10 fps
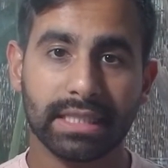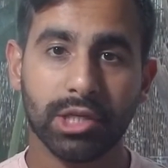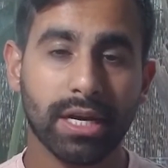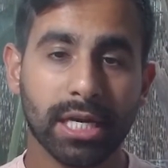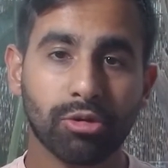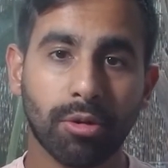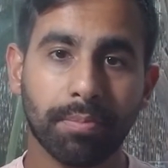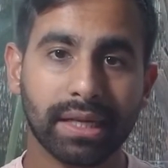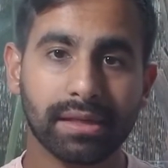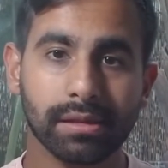you can
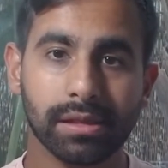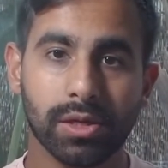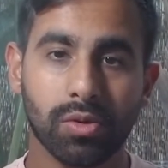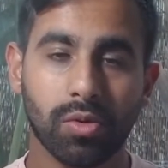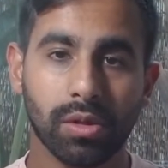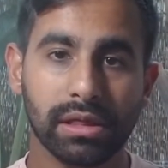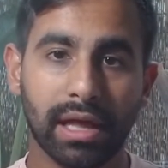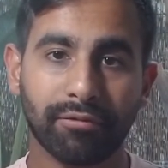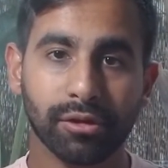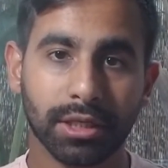incrementally
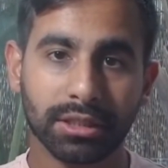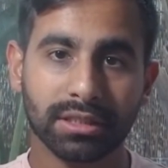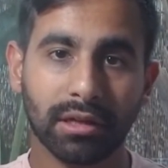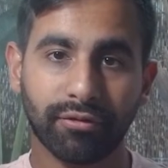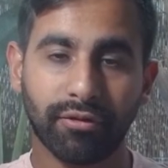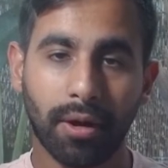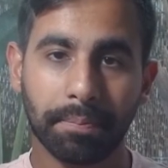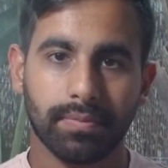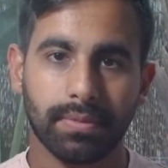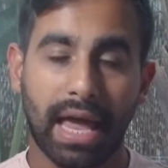level yourself
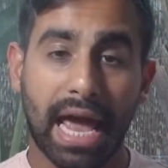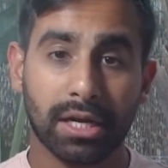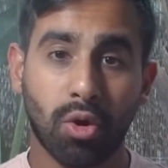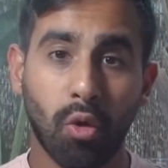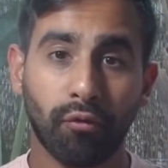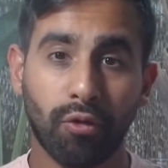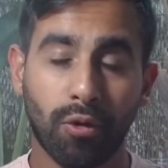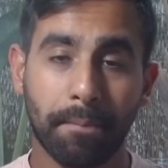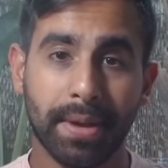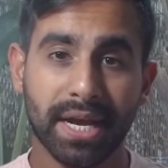up and go for
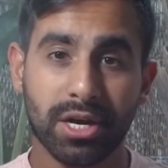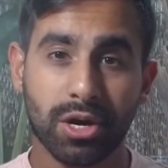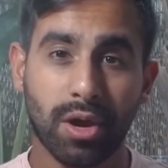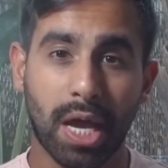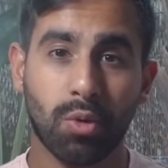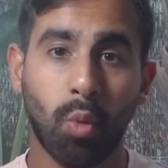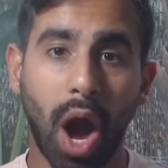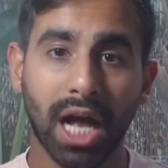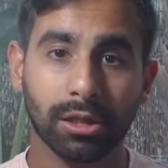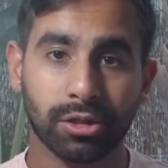bigger and
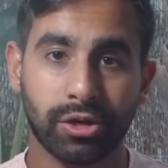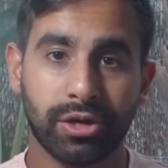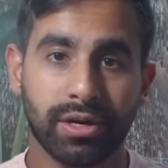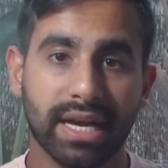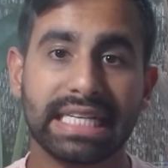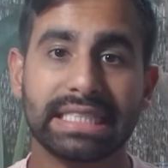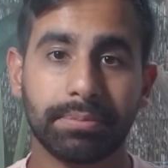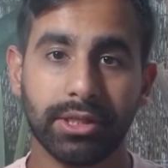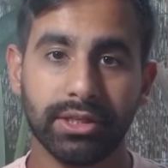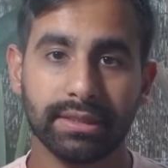wilder
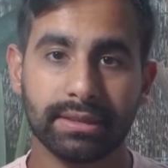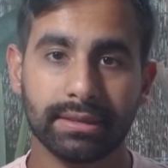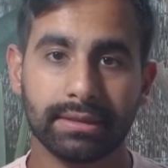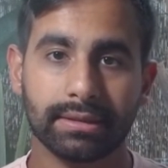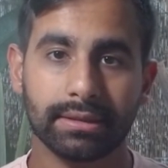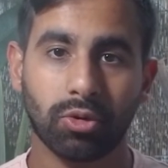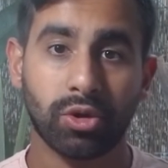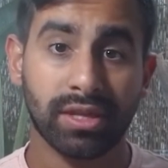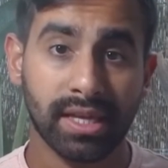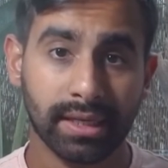experiences
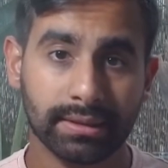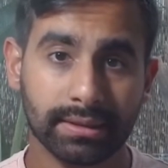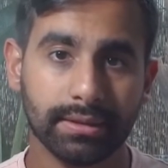or things.